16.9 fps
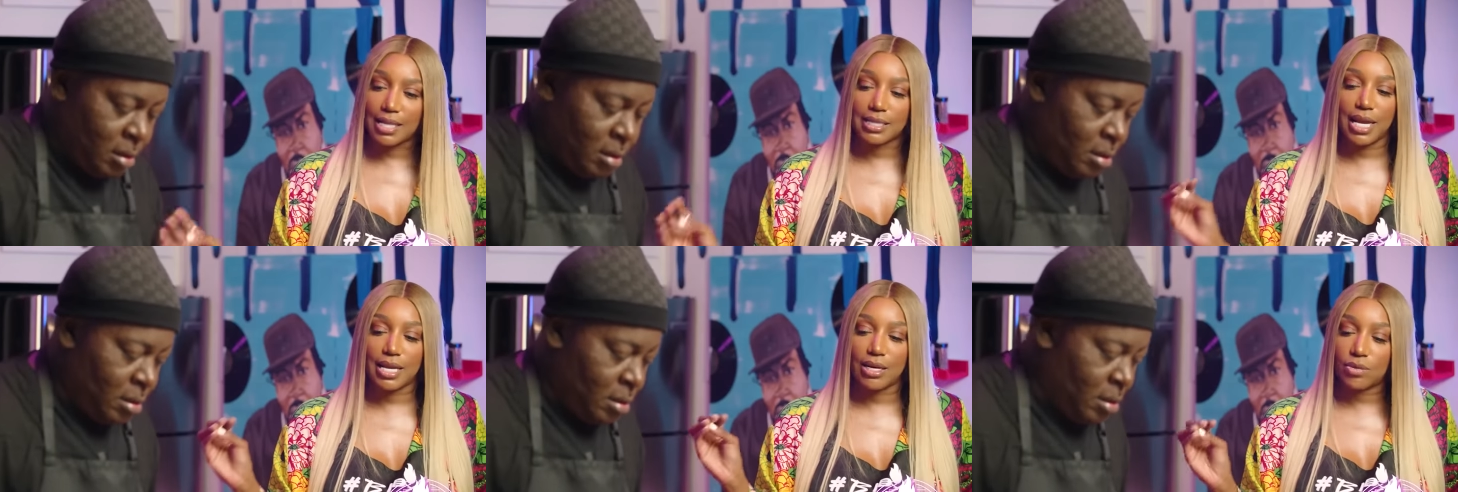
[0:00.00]

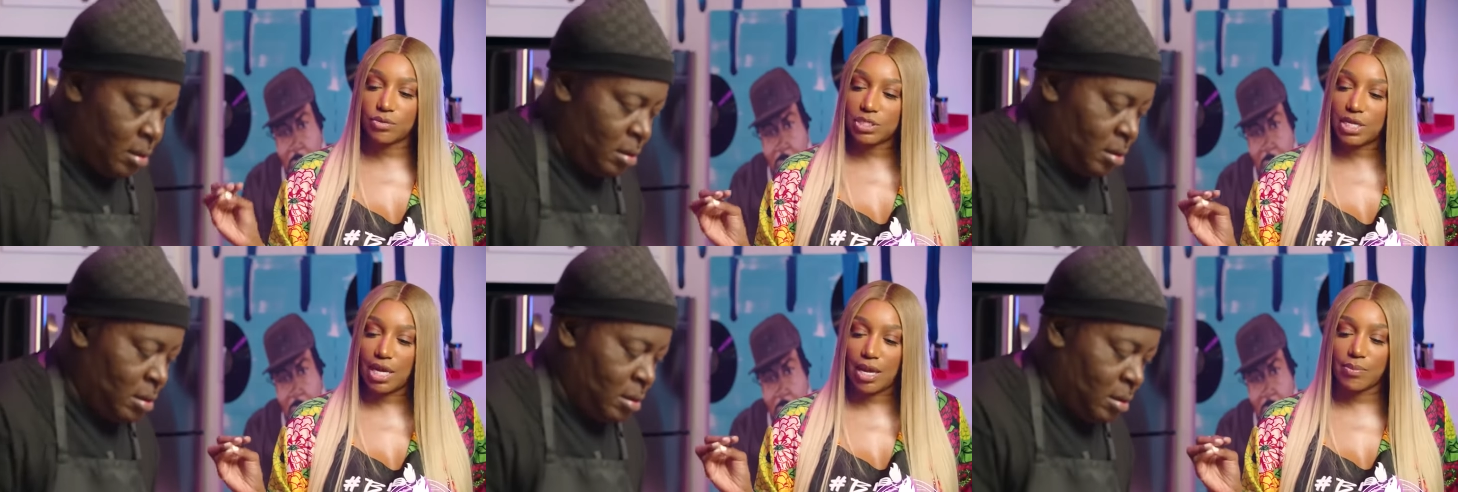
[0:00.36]
Speaker 1: and they
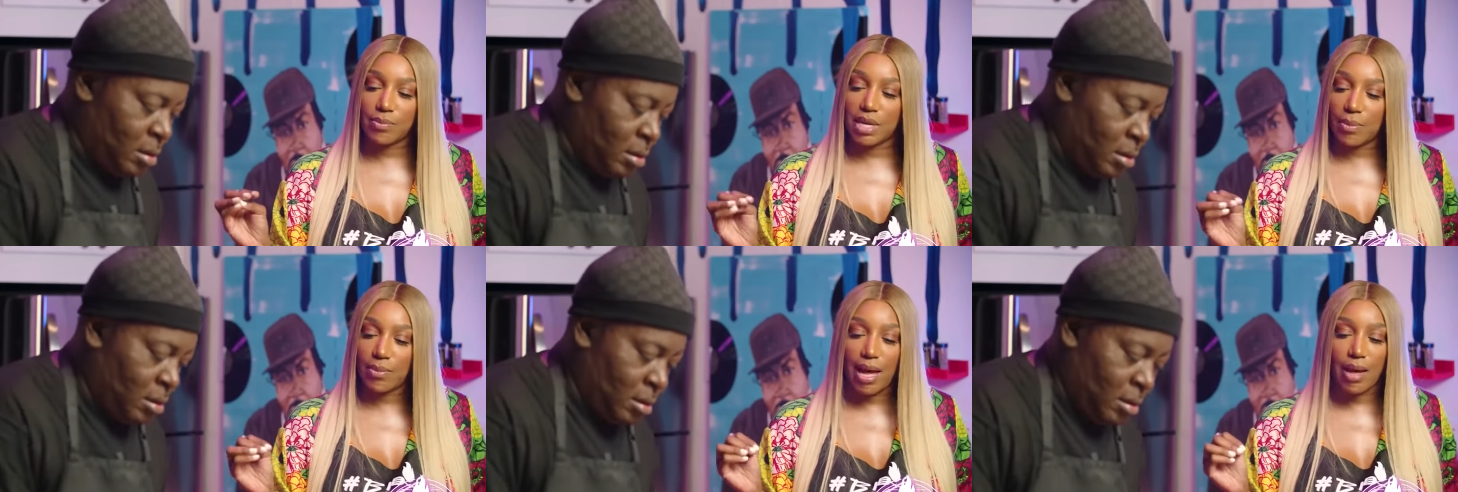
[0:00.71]
don't tell
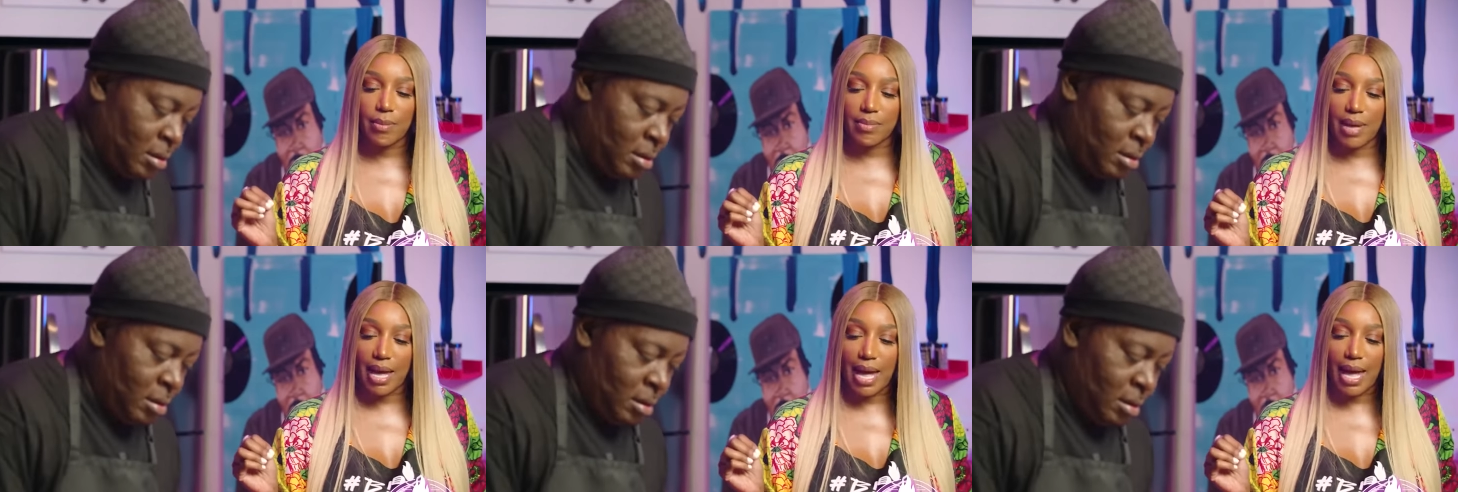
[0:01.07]
me
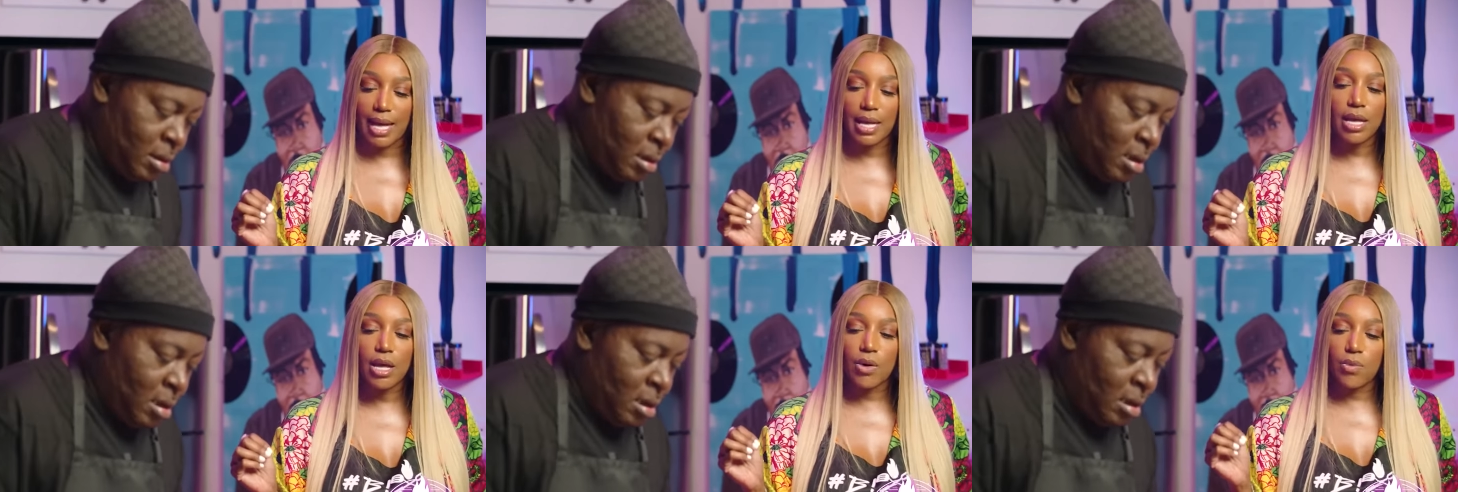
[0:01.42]
about
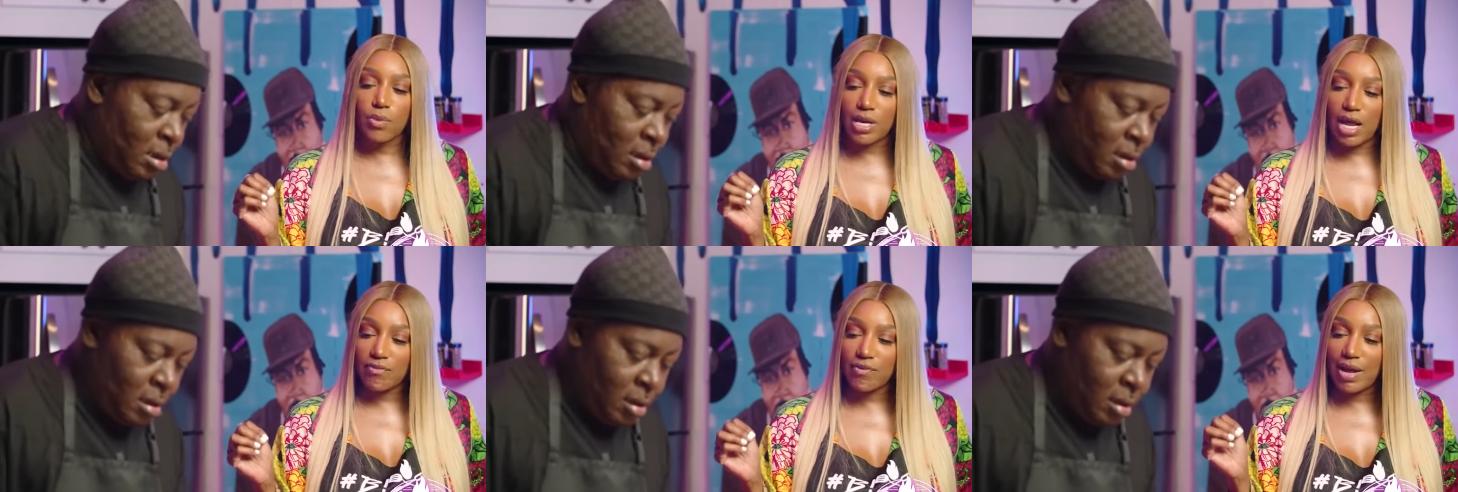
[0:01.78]
mine.
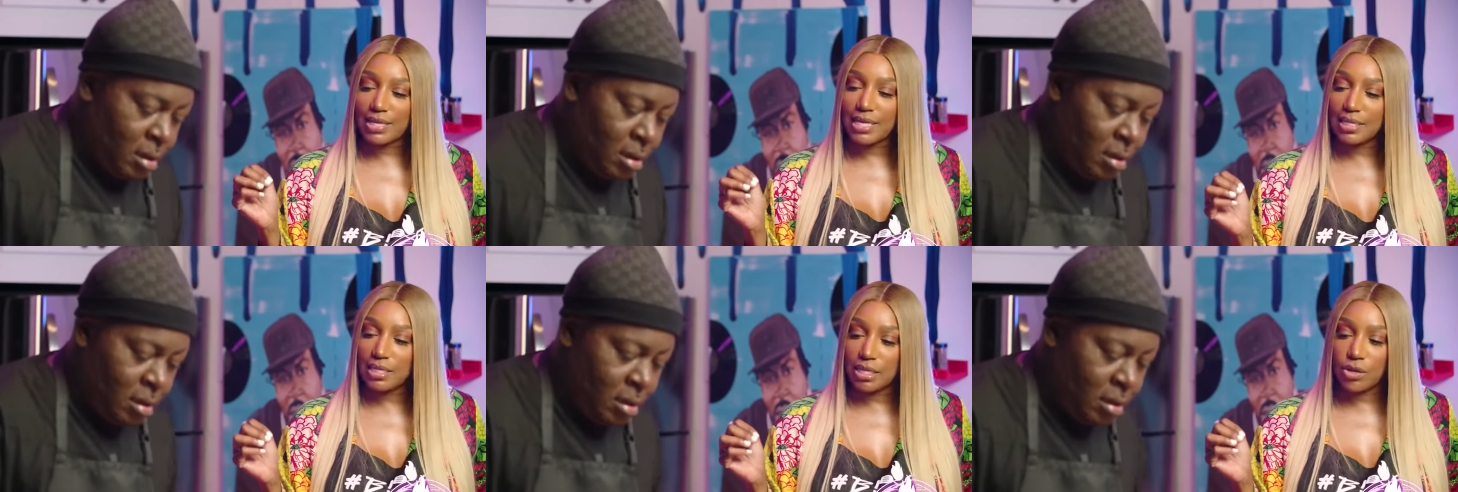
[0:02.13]
Whatever I
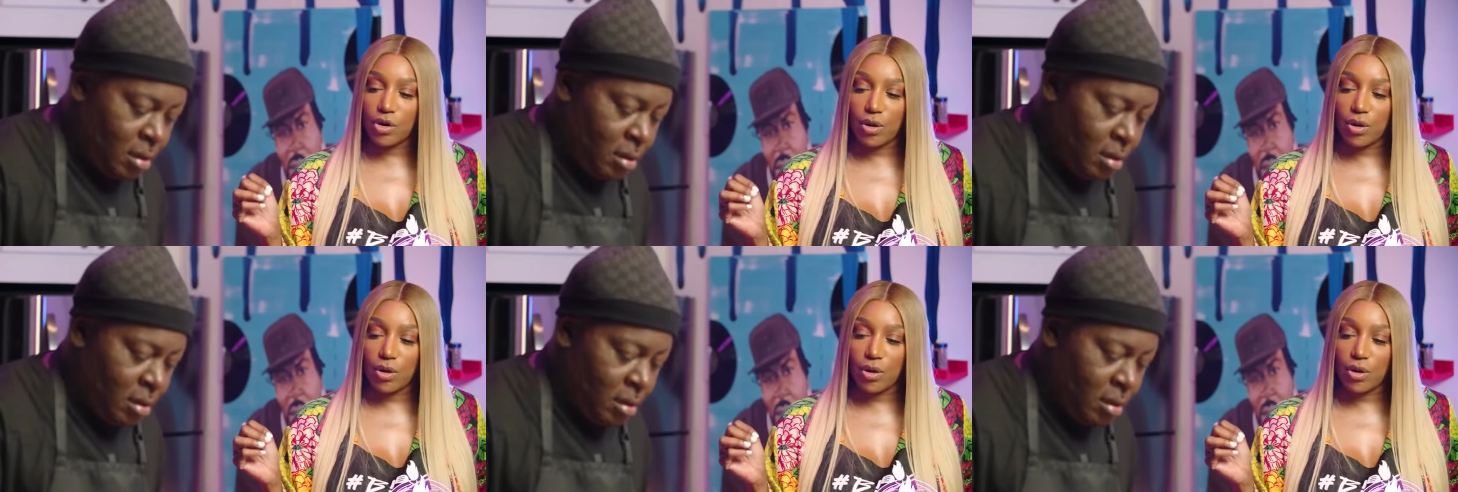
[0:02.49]
need to